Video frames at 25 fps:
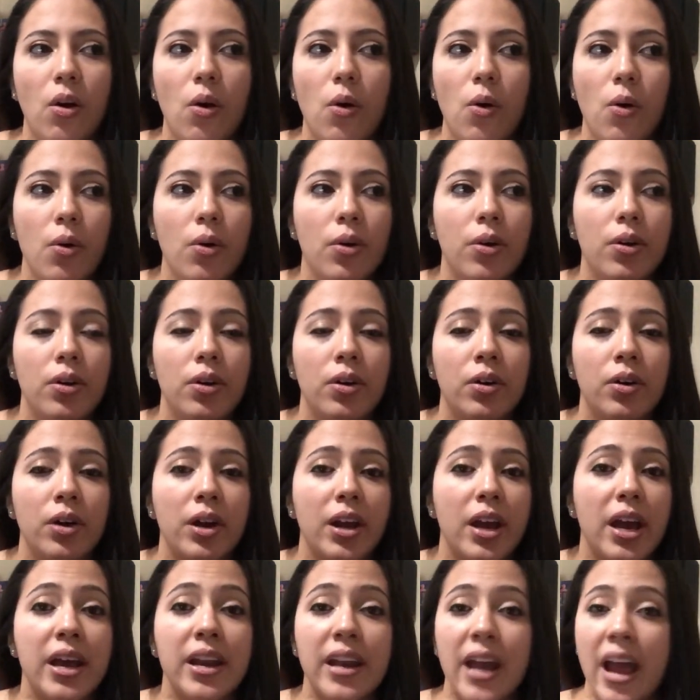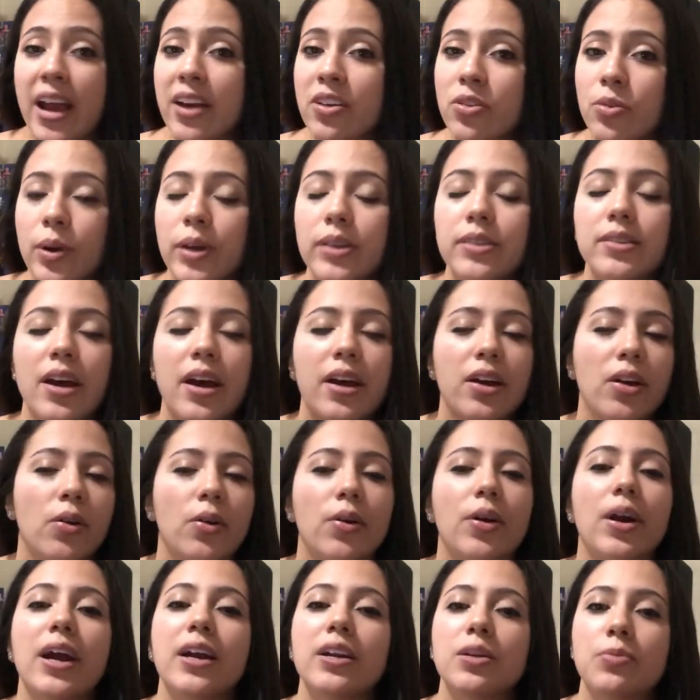or an x-ray tech
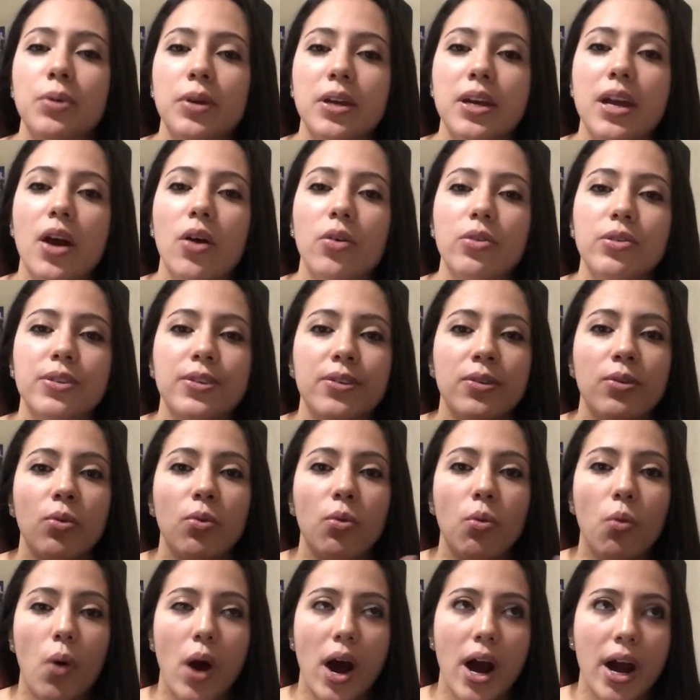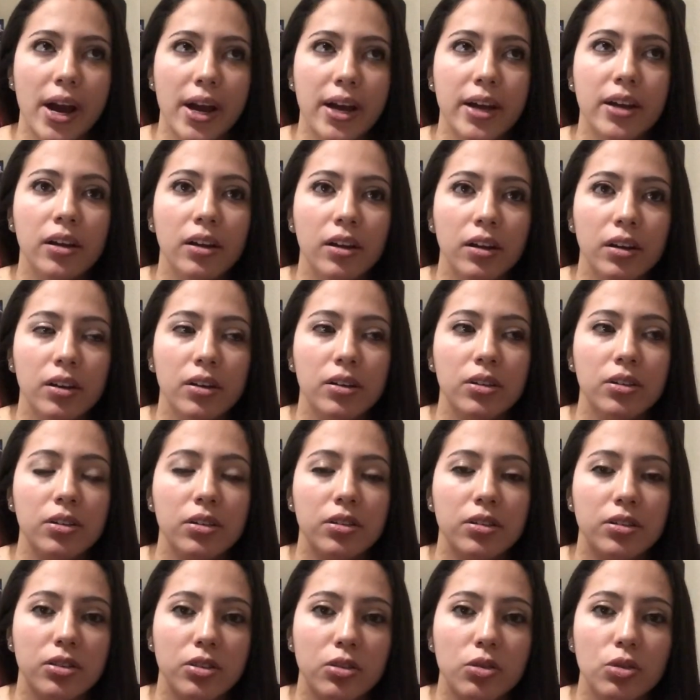or anybody else? Why
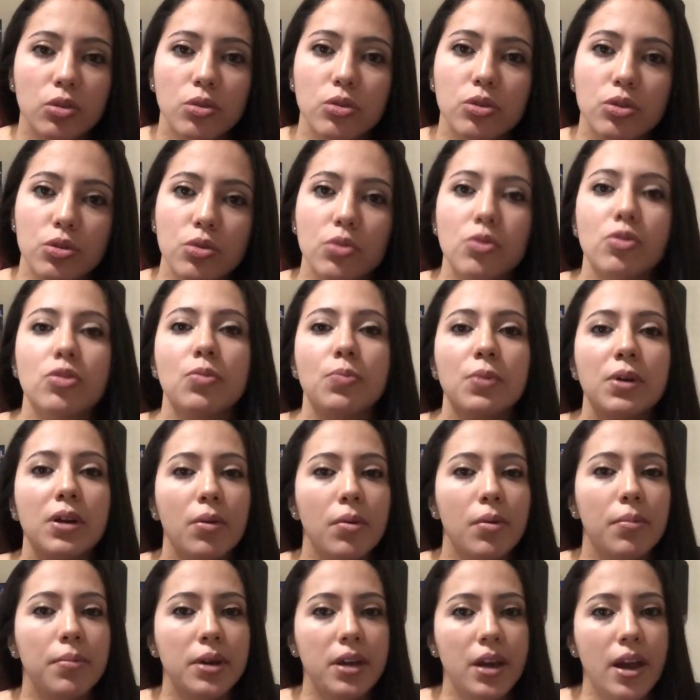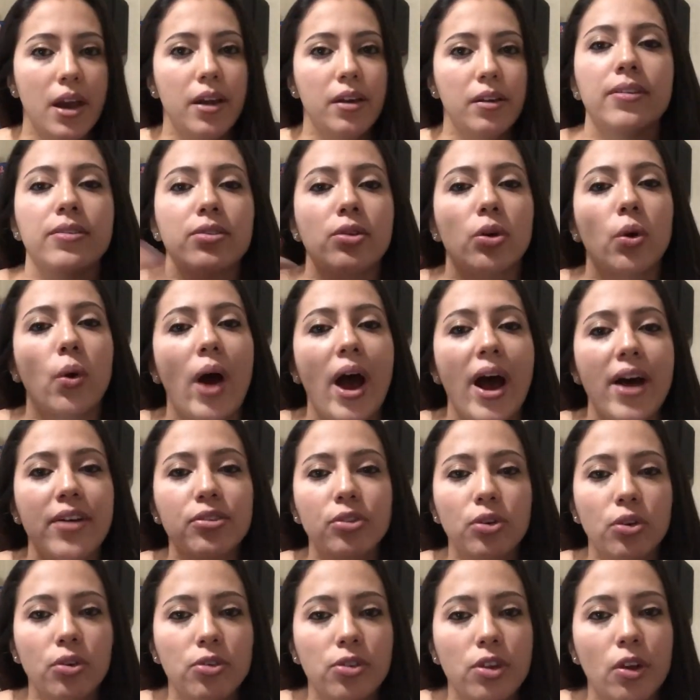did you choose to become a PA? So
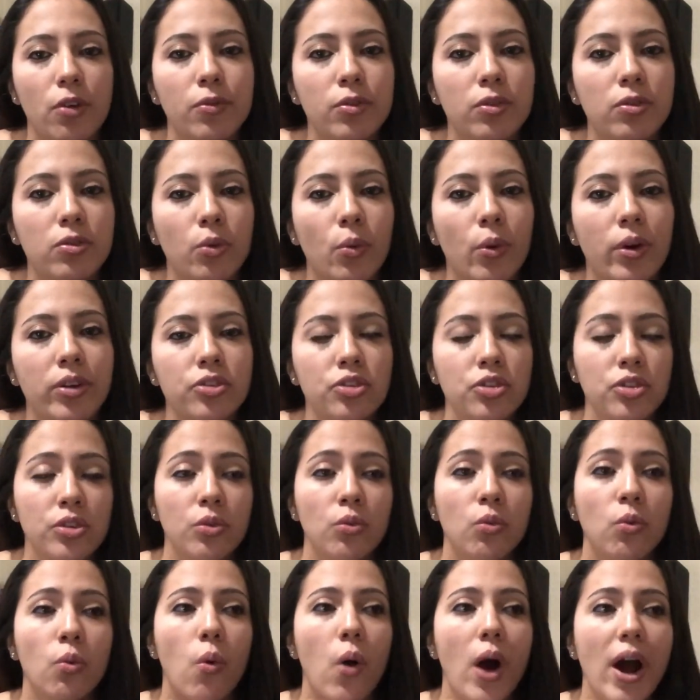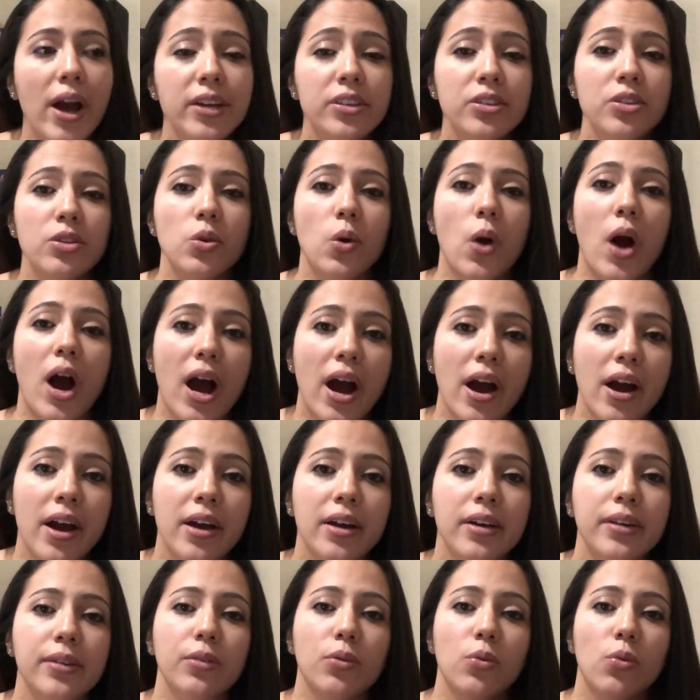ask yourself this question. Why do
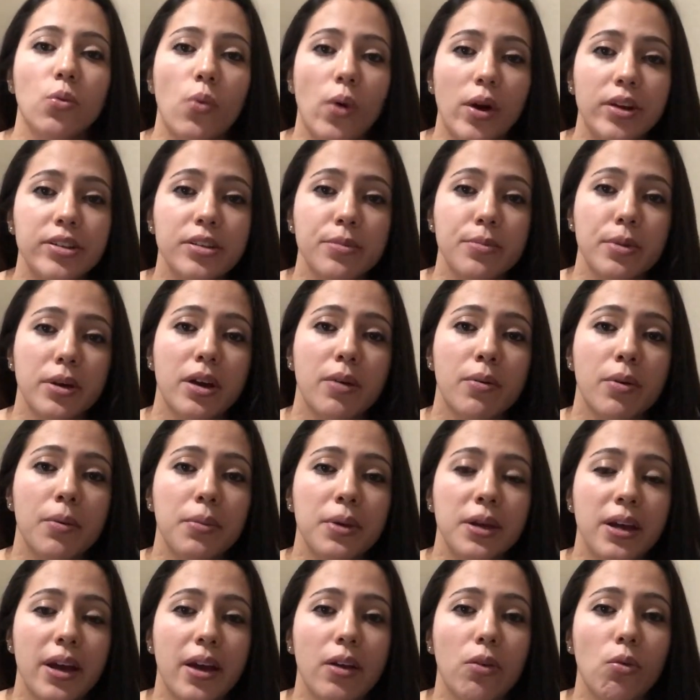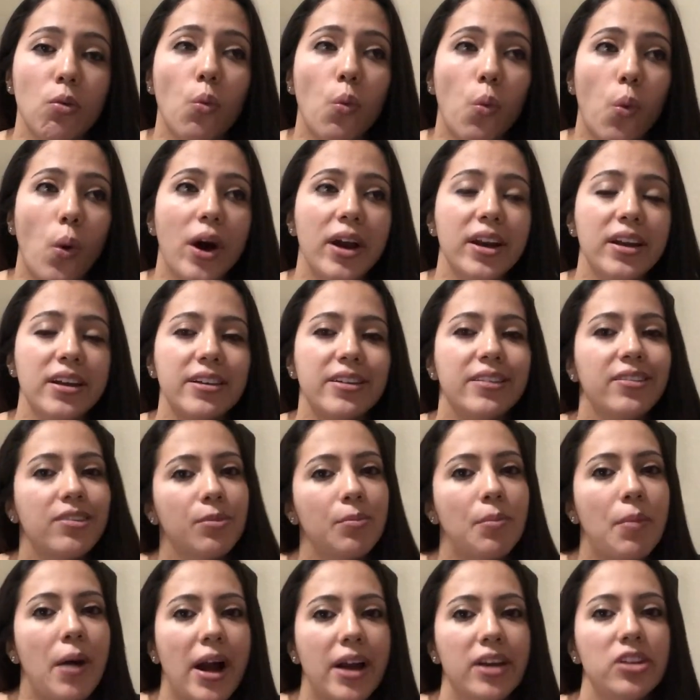I want to become a PA? What is
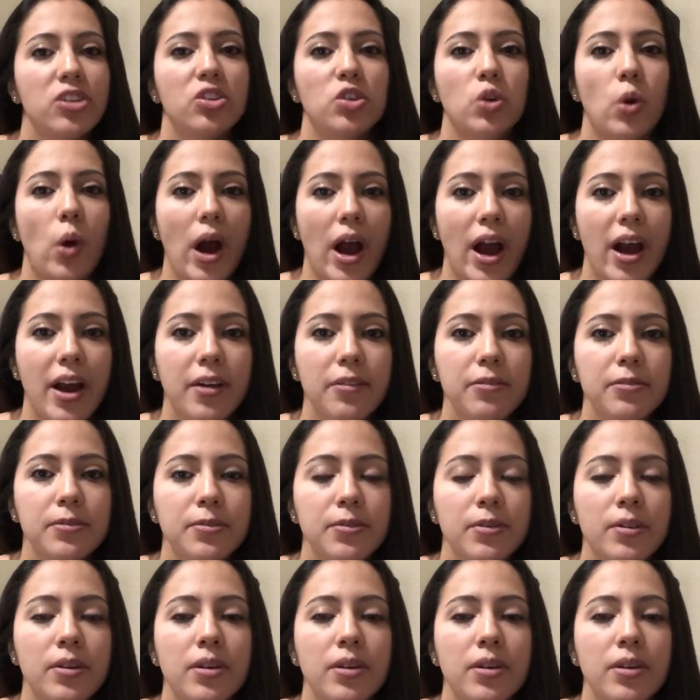my drive